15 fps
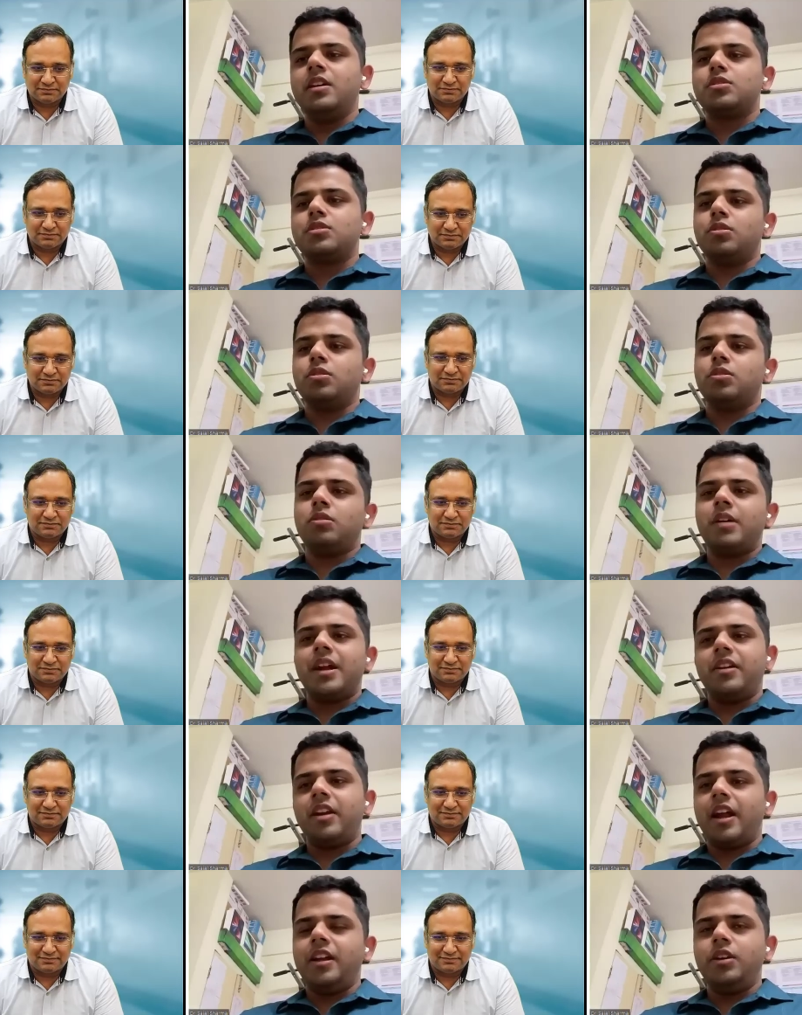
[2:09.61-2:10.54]
Speaker 1: So
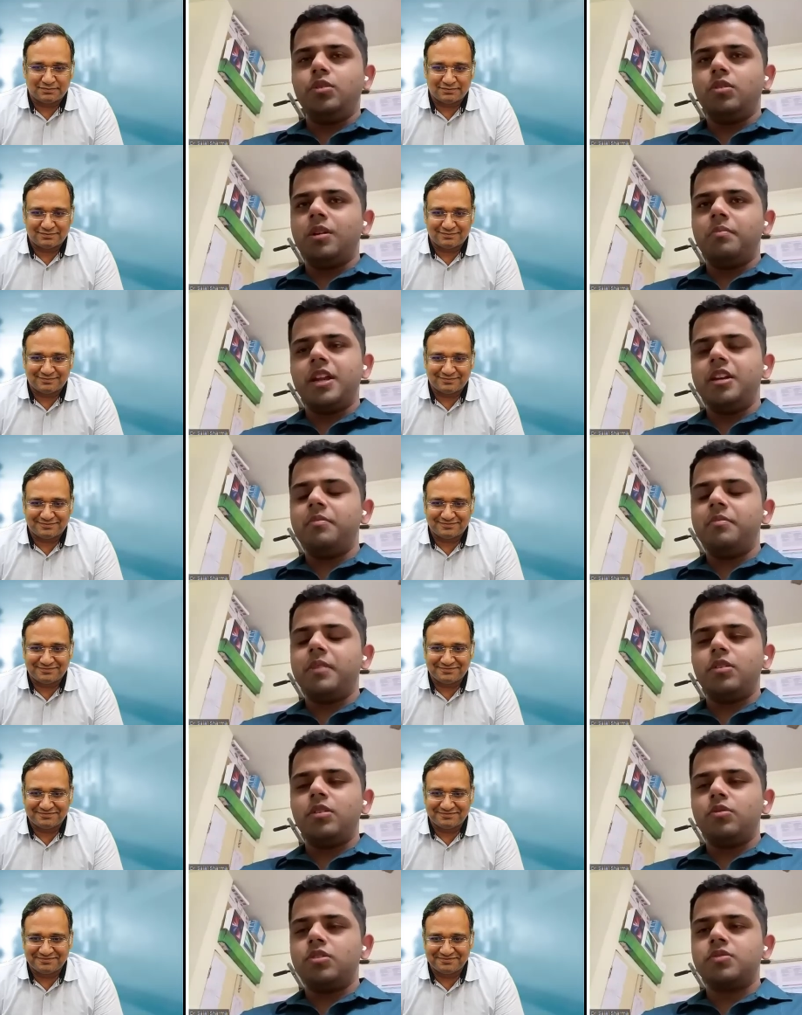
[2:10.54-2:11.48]
I tried to complete
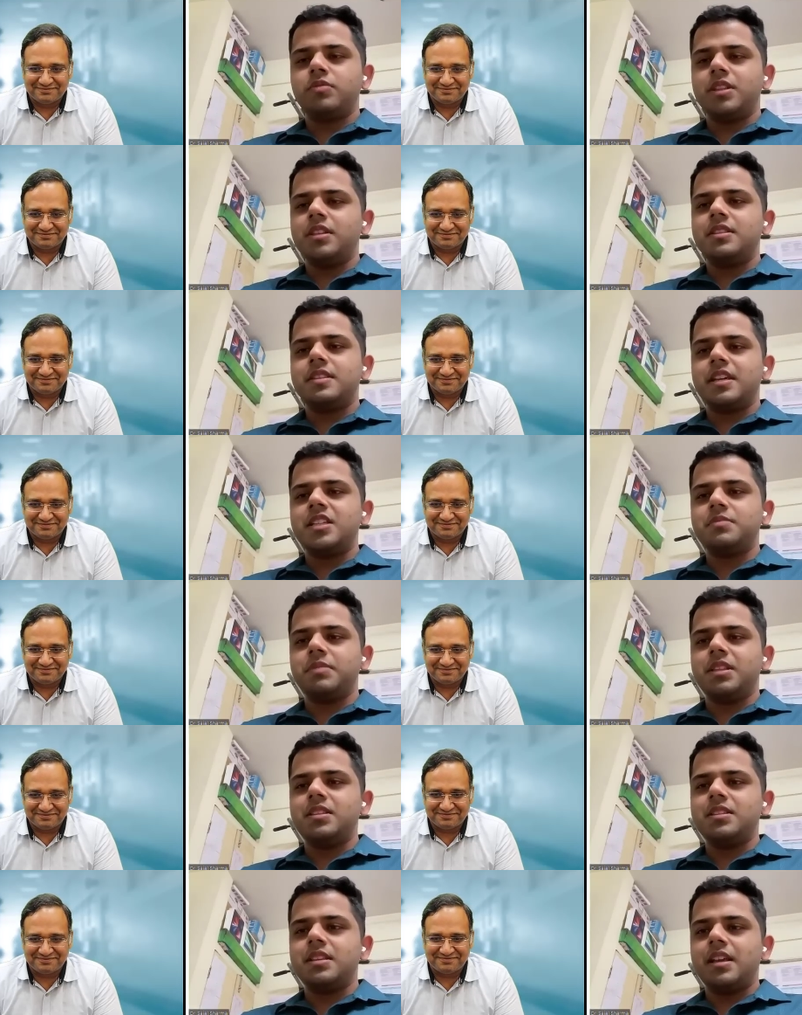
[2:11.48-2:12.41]
my notes within six
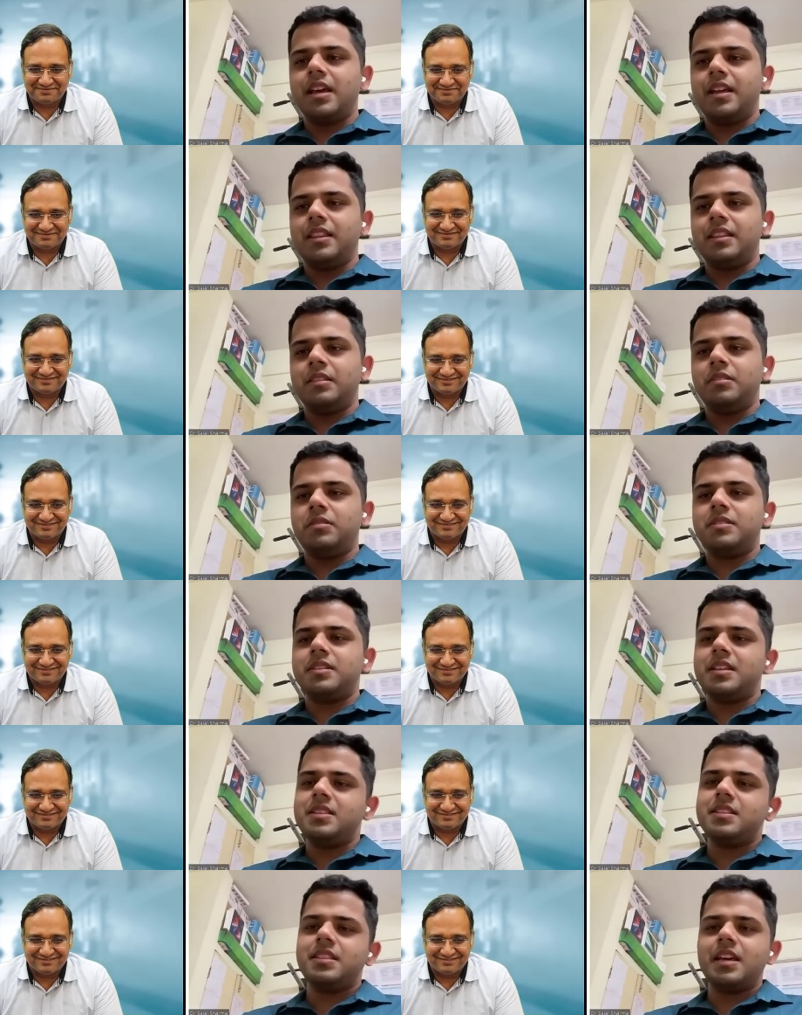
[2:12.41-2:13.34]
months, and
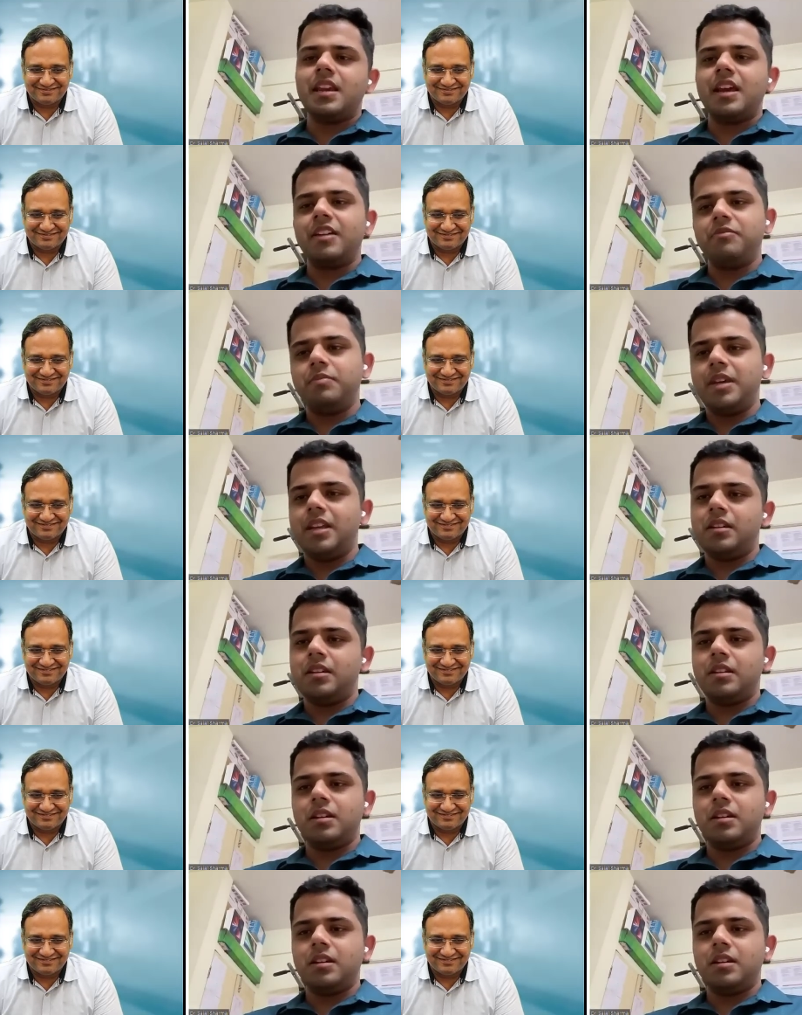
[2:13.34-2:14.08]
since then I've been